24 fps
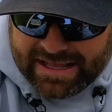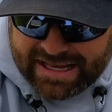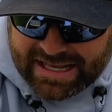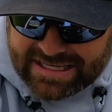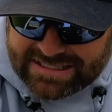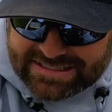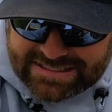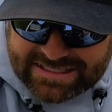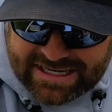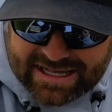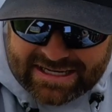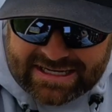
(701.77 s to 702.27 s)

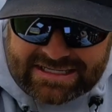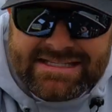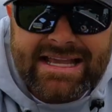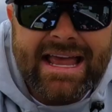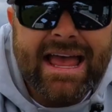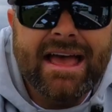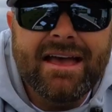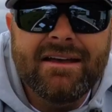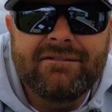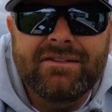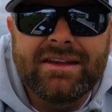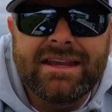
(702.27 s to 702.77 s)
It's not as
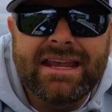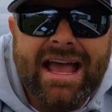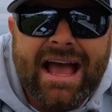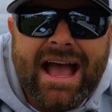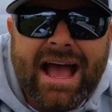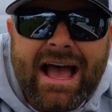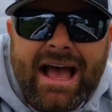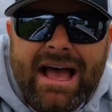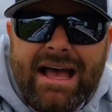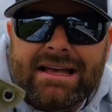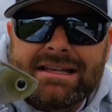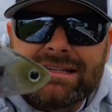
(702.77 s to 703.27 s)
heavy
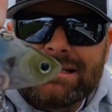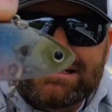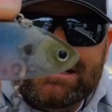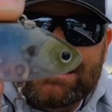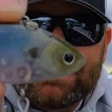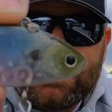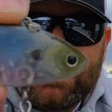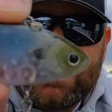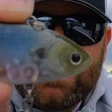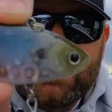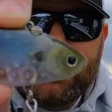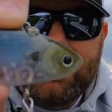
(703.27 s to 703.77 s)
as
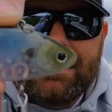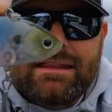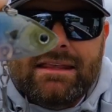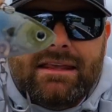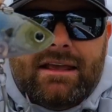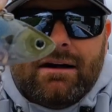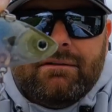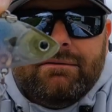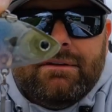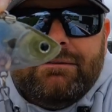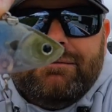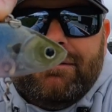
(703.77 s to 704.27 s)
the
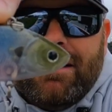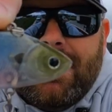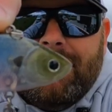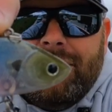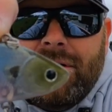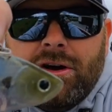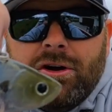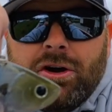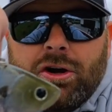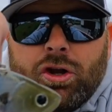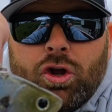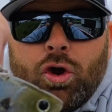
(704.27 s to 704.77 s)
LV
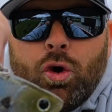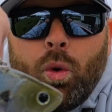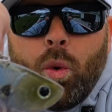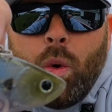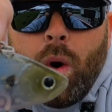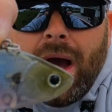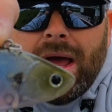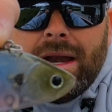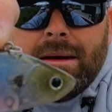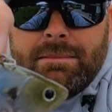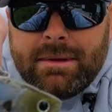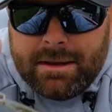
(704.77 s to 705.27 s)
500,
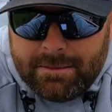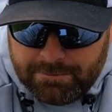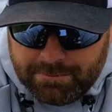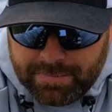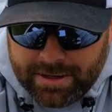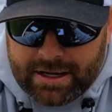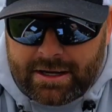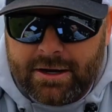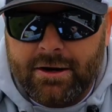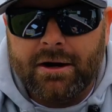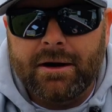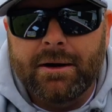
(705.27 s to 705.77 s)
quite a bit
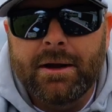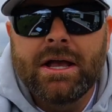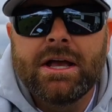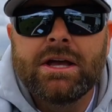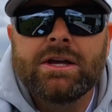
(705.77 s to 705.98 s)
bigger.